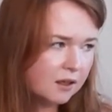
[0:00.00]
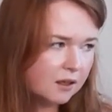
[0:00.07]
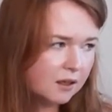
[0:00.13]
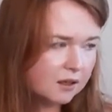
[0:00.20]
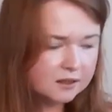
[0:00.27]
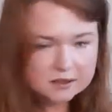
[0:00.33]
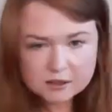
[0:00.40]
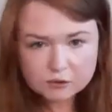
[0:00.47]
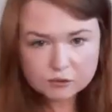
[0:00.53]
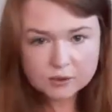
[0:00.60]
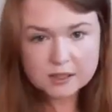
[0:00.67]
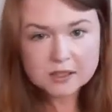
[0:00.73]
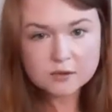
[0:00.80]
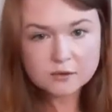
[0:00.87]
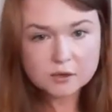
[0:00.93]
A little reed
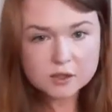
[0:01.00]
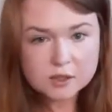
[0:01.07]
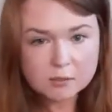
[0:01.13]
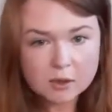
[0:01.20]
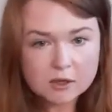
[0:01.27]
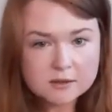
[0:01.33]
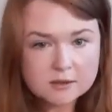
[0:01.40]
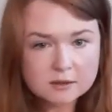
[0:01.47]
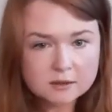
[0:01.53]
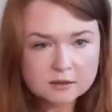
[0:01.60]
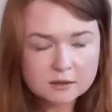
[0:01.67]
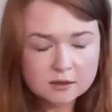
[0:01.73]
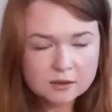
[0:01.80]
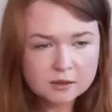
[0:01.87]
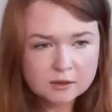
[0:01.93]
diffuser bottle.
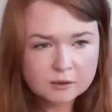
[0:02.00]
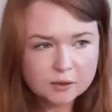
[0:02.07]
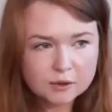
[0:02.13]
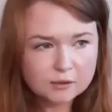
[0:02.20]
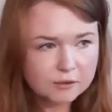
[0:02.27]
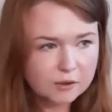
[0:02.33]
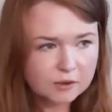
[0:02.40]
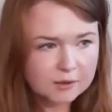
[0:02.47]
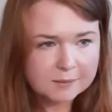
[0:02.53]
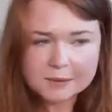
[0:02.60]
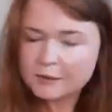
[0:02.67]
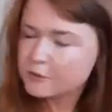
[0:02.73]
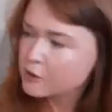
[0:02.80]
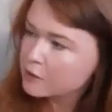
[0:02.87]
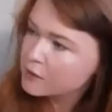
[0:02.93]
You've got them
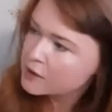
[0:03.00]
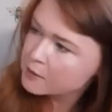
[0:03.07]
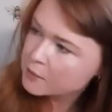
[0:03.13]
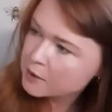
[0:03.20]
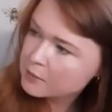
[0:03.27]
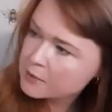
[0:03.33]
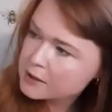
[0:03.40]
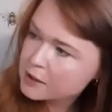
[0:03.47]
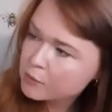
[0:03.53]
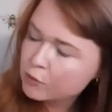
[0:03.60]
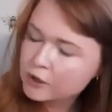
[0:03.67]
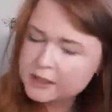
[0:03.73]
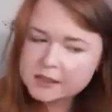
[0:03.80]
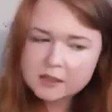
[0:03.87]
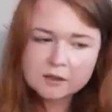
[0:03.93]
left over. Some of them are so
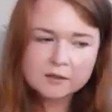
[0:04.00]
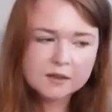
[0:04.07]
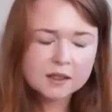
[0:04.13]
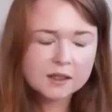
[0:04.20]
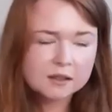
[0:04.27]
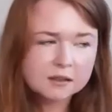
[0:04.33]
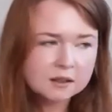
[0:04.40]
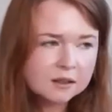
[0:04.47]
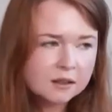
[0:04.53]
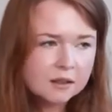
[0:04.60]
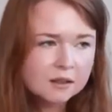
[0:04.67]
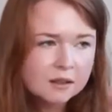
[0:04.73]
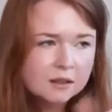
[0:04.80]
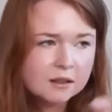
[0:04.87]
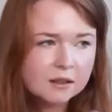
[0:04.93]
pretty, aren't they? And
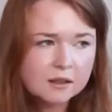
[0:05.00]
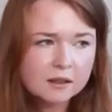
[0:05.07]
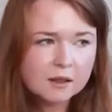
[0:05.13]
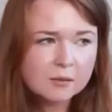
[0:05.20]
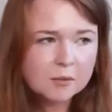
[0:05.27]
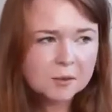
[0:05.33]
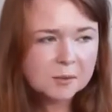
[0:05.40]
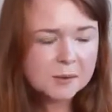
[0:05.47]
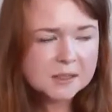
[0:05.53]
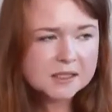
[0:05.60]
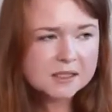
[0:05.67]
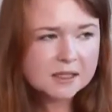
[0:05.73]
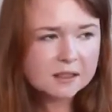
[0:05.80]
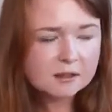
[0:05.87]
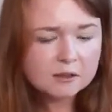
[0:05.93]
I'm always
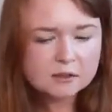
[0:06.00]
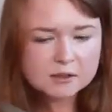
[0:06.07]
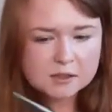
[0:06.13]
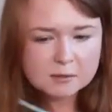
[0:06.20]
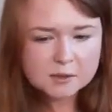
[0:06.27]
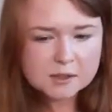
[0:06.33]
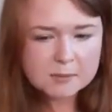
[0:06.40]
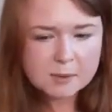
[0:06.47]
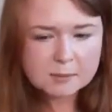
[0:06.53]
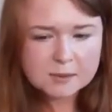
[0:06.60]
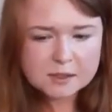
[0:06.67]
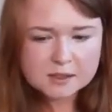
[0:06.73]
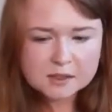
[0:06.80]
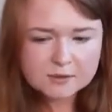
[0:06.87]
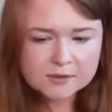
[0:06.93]
like, oh, I don't want to pop it
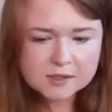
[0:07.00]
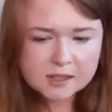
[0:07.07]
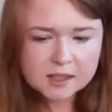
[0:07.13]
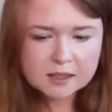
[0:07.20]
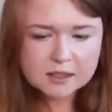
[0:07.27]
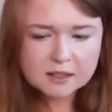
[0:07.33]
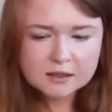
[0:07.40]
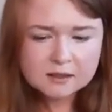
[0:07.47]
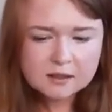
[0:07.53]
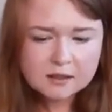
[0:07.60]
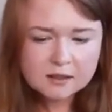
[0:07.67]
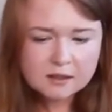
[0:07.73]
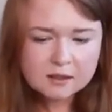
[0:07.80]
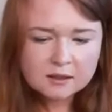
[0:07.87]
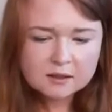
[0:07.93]
into the recycling.
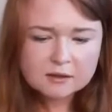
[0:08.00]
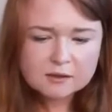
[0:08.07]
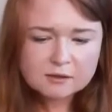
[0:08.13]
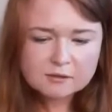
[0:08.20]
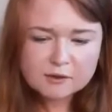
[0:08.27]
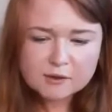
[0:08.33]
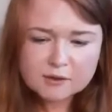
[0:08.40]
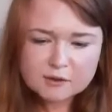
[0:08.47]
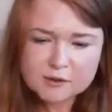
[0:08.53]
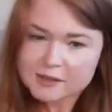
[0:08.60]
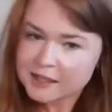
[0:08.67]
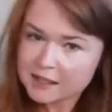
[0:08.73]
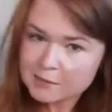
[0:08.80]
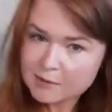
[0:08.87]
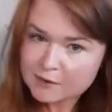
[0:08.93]
I'd rather just
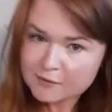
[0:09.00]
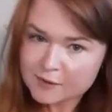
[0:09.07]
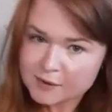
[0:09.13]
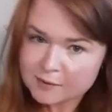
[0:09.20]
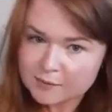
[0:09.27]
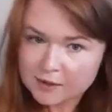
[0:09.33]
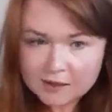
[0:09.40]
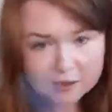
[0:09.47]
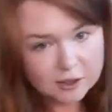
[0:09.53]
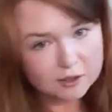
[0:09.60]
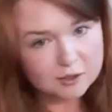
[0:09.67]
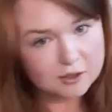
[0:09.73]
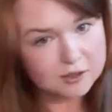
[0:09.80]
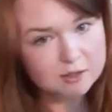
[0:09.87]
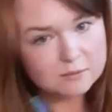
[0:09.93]
keep it for something. You could
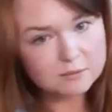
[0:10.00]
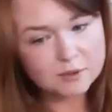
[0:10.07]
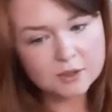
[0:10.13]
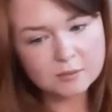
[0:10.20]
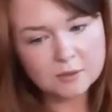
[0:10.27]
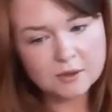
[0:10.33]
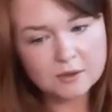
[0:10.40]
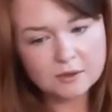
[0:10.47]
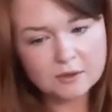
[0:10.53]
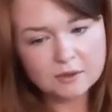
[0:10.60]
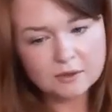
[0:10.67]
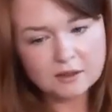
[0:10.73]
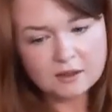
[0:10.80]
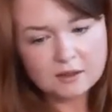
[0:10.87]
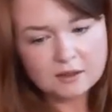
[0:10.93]
just put them on
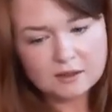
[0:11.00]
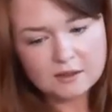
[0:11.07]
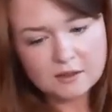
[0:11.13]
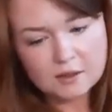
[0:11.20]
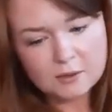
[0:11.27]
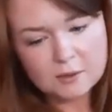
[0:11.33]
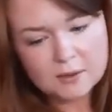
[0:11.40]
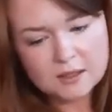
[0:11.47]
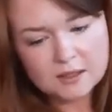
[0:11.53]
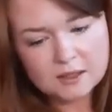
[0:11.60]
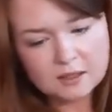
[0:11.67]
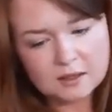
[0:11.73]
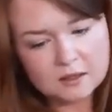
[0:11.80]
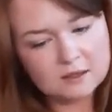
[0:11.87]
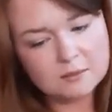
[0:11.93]
in those and
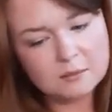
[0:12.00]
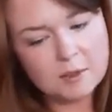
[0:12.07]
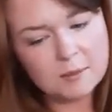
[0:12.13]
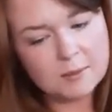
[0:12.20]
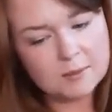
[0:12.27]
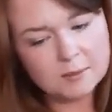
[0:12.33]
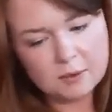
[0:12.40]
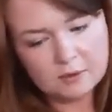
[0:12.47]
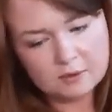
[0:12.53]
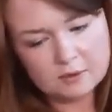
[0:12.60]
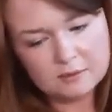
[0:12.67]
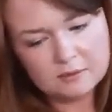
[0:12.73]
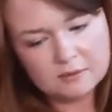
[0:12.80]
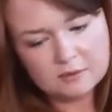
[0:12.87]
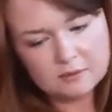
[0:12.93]
then pop them on your
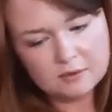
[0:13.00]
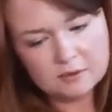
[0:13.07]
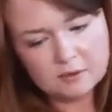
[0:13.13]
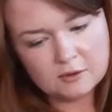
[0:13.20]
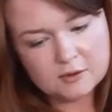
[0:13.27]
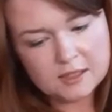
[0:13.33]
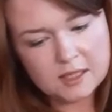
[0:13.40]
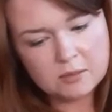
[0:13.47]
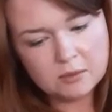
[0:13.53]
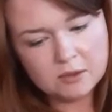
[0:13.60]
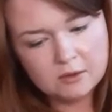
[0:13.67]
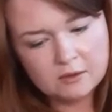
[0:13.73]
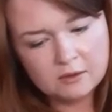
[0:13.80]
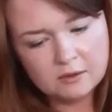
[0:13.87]
table,